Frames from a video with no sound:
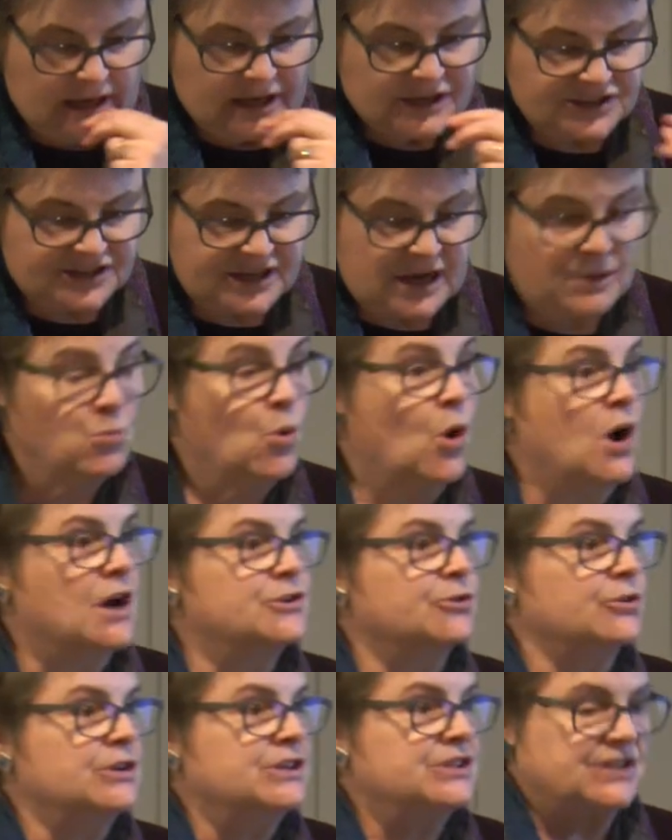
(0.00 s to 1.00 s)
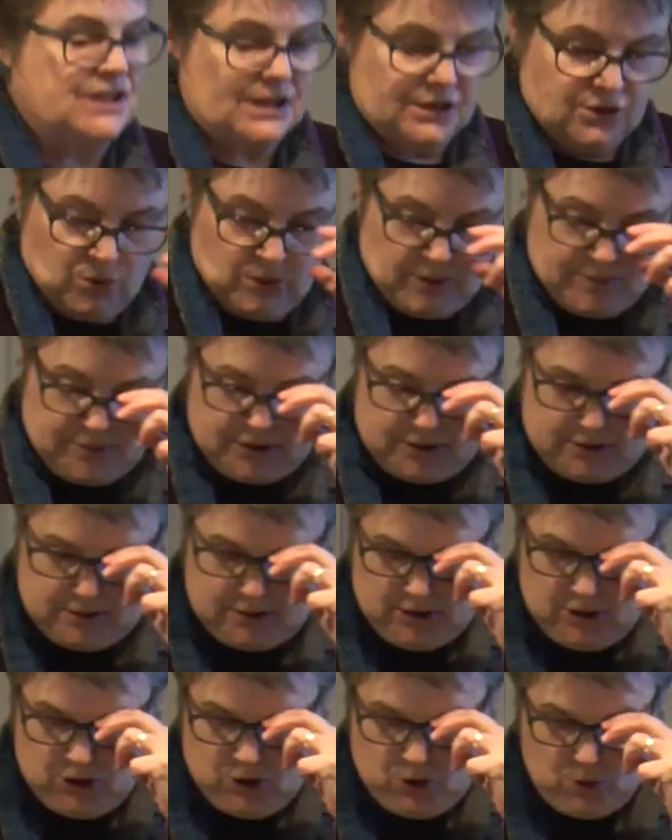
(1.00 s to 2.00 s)
Some wandering single women
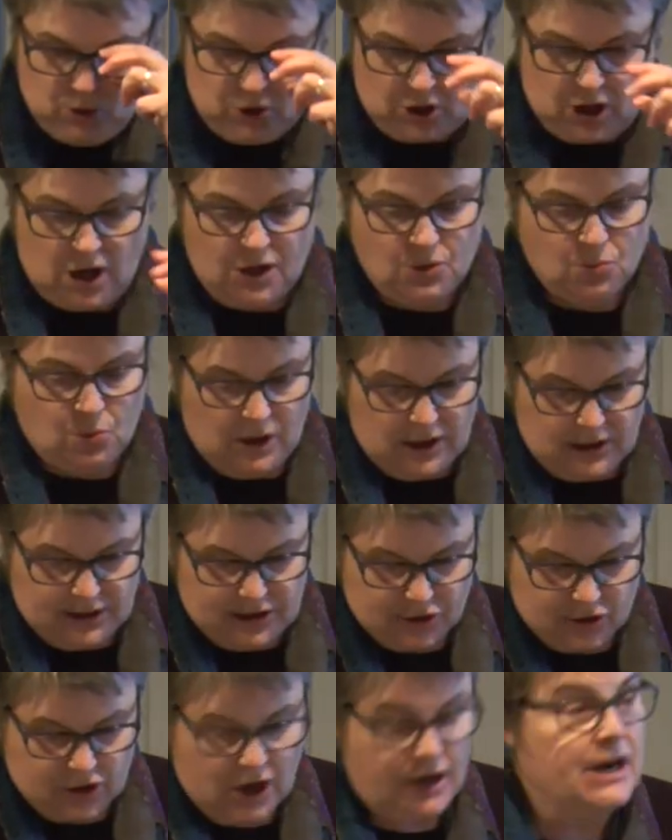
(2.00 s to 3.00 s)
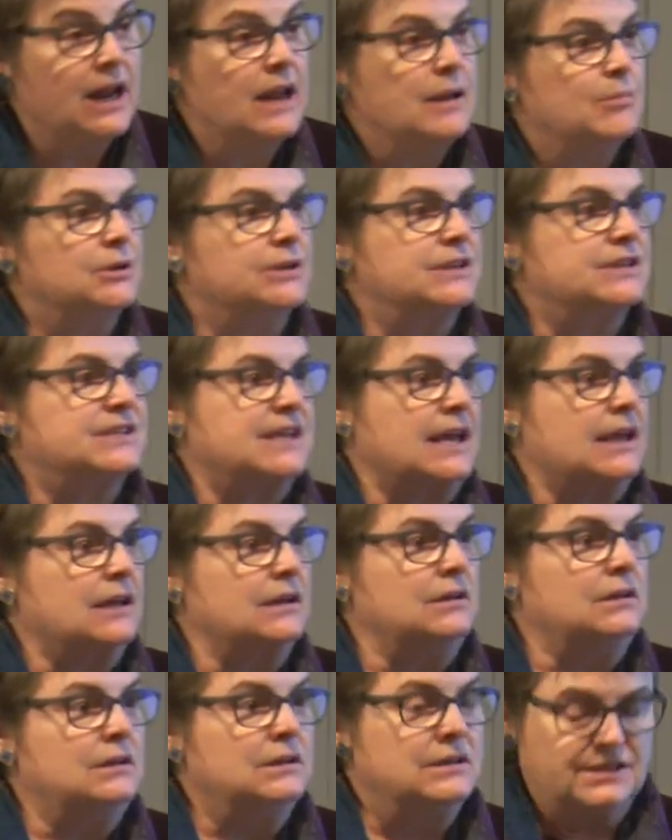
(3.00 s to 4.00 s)
who were unwilling or unable to
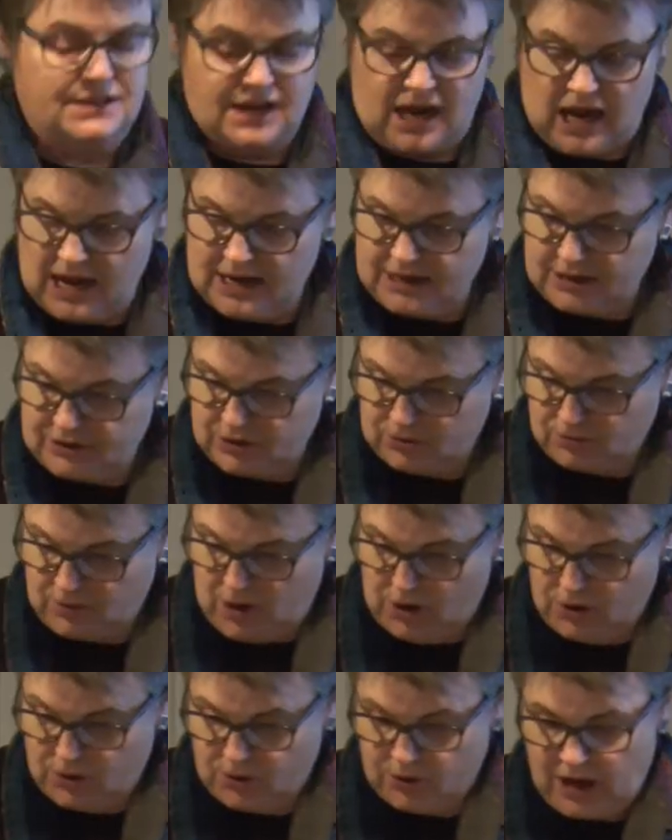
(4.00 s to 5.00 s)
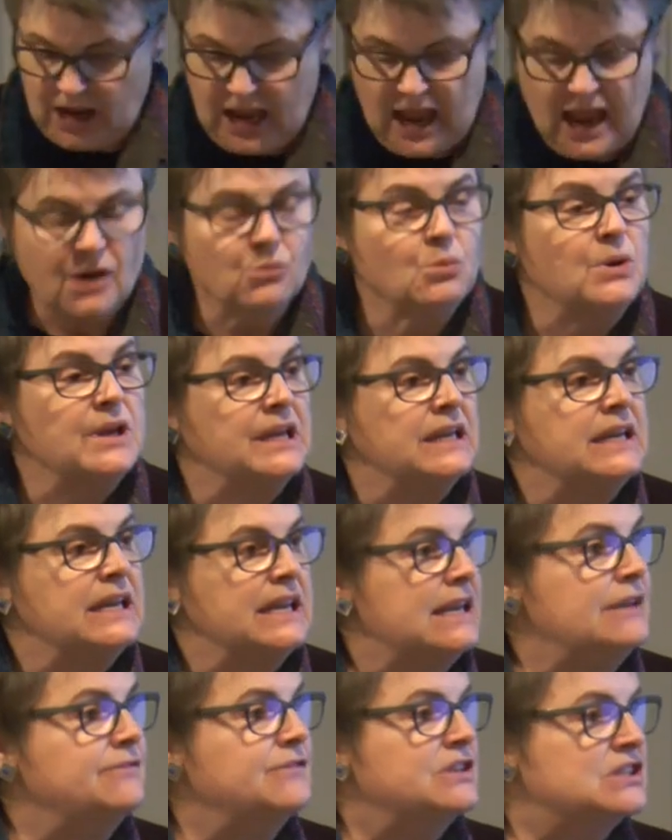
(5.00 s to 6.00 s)
settle died on the road. And we can
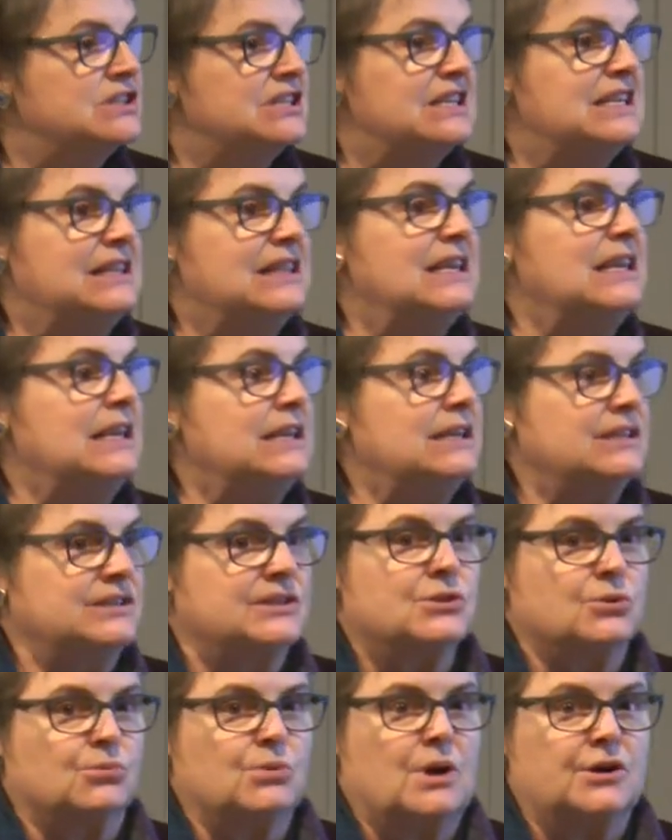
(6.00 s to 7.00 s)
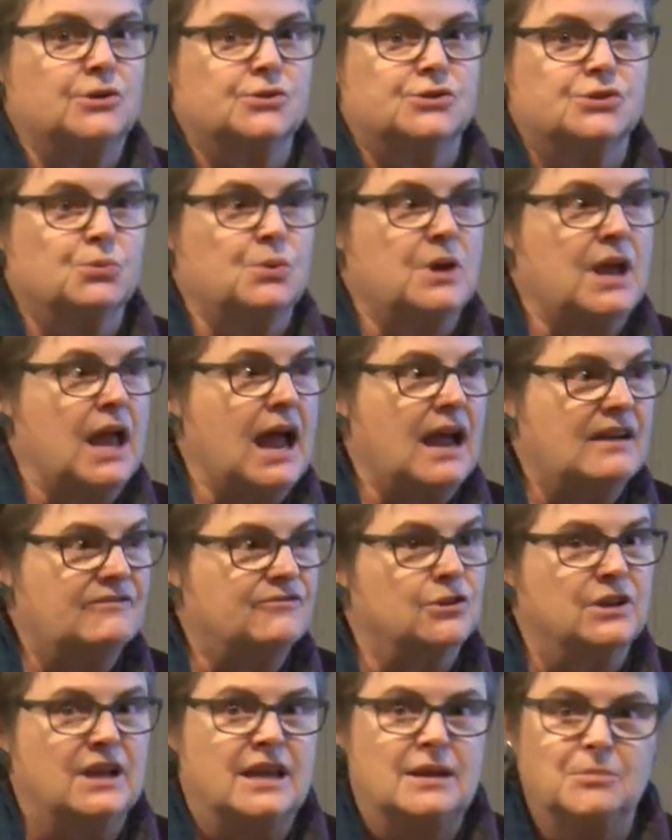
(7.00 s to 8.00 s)
even see these in the records that we have
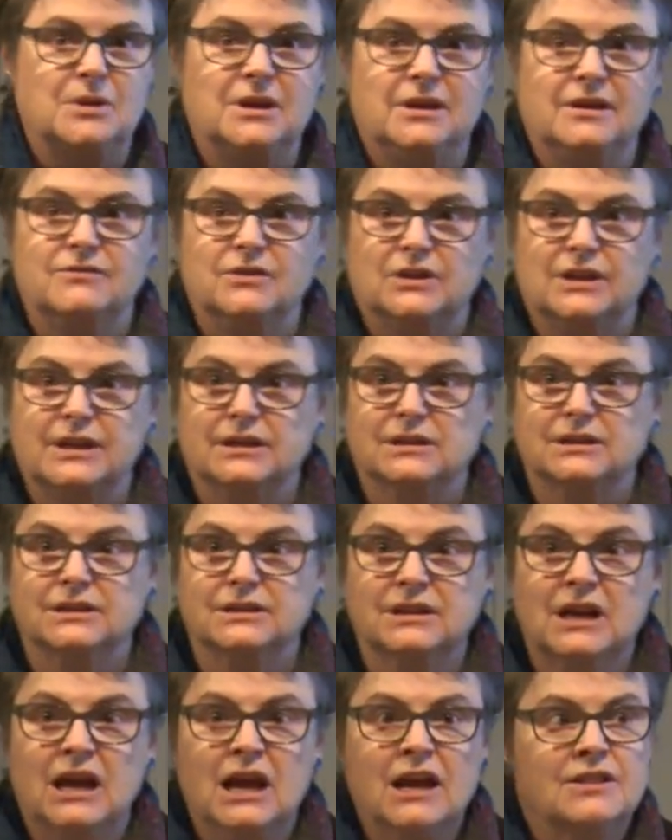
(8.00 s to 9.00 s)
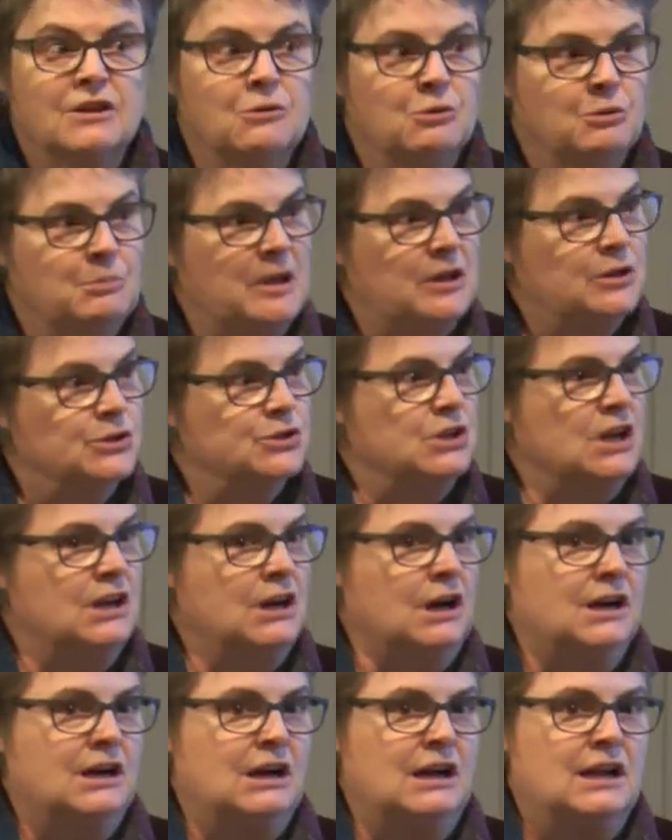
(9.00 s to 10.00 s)
for late medieval England, that, because
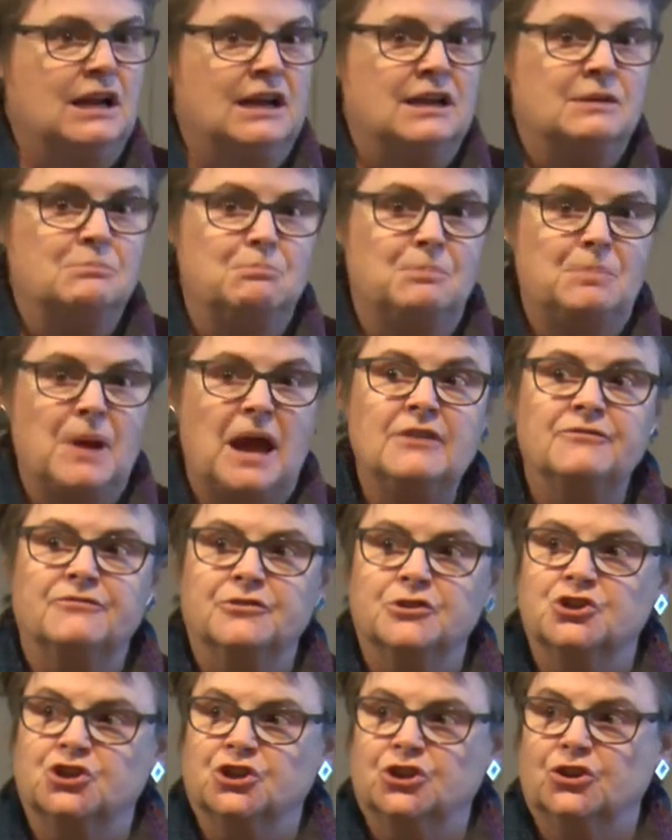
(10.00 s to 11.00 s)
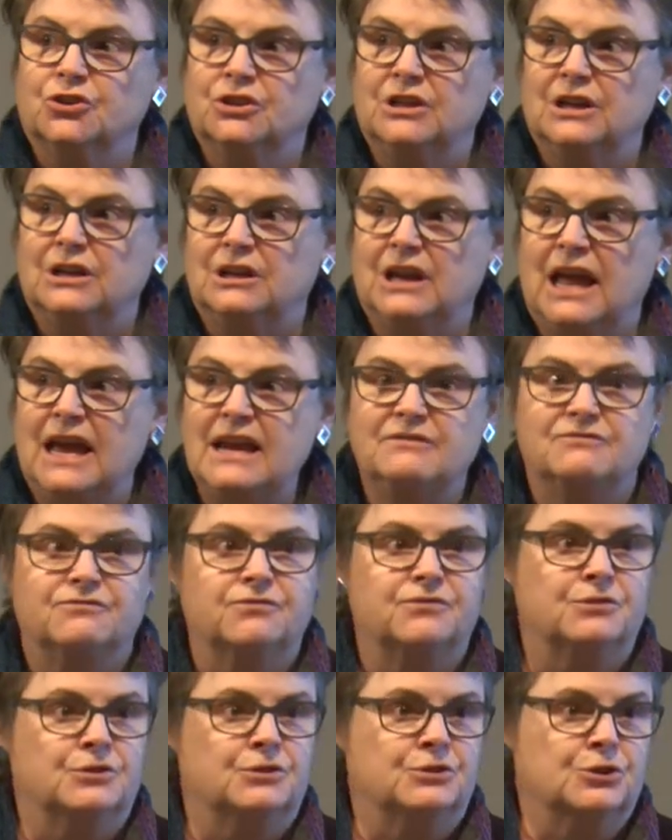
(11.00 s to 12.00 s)
uh, in Bedfordshire in the late
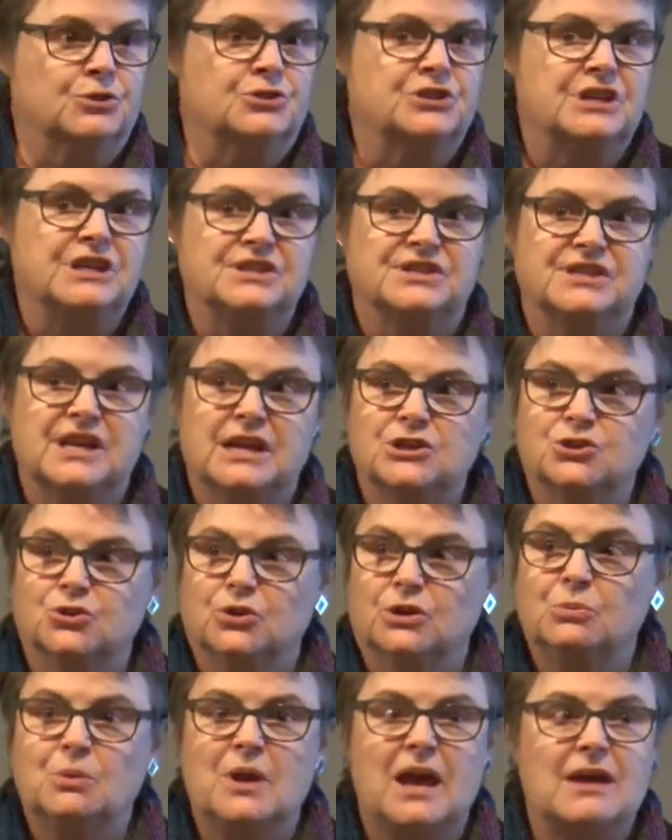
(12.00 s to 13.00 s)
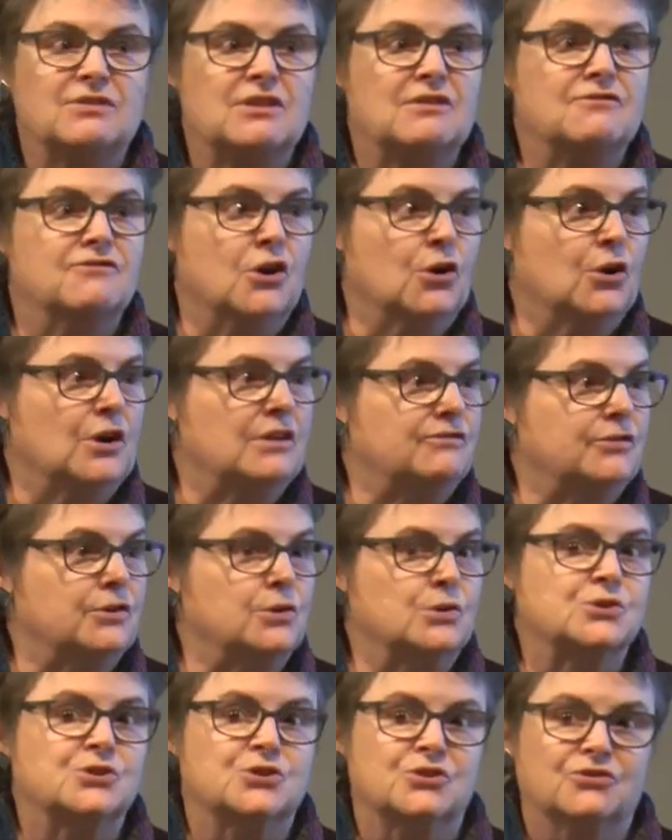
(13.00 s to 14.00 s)
13th century, we have the very
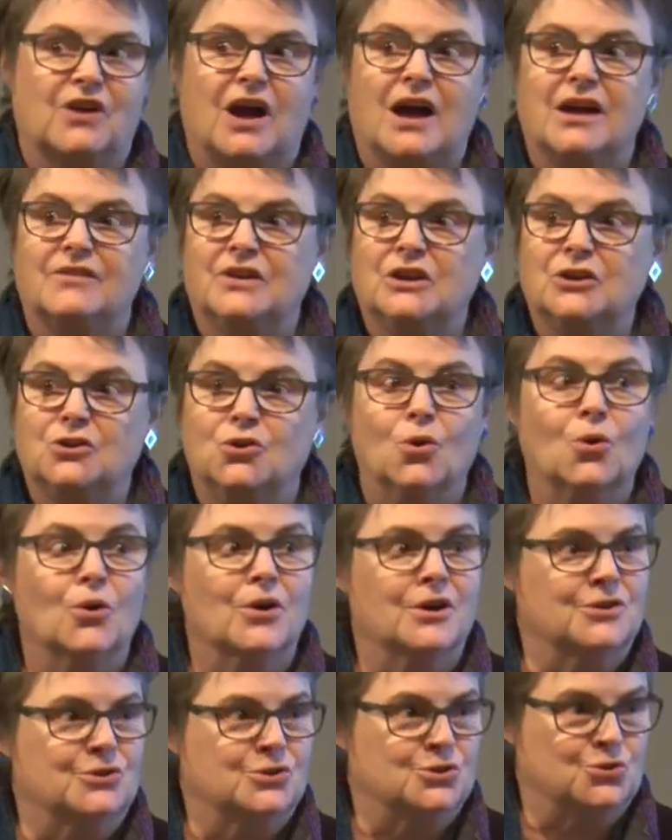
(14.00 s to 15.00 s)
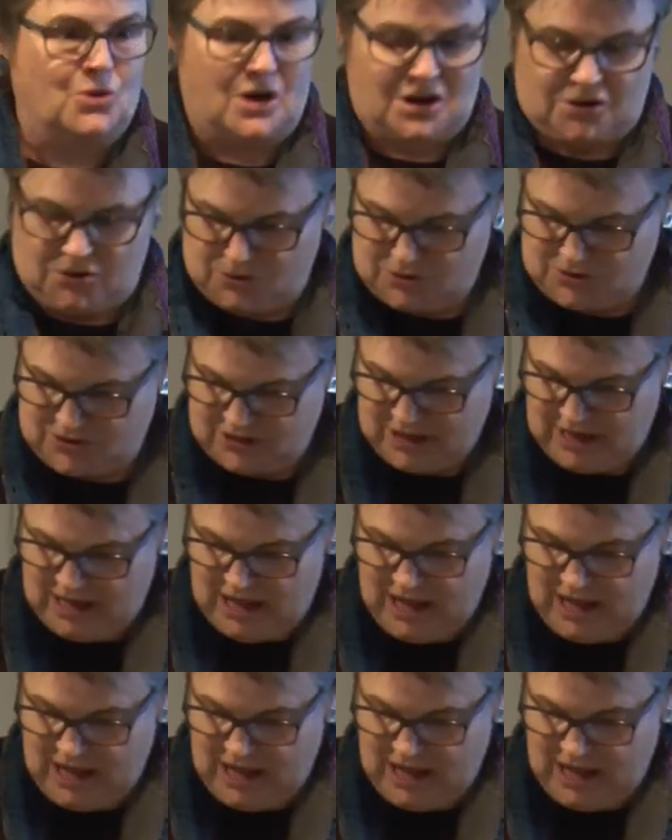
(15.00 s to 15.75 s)
first surviving coroner's records,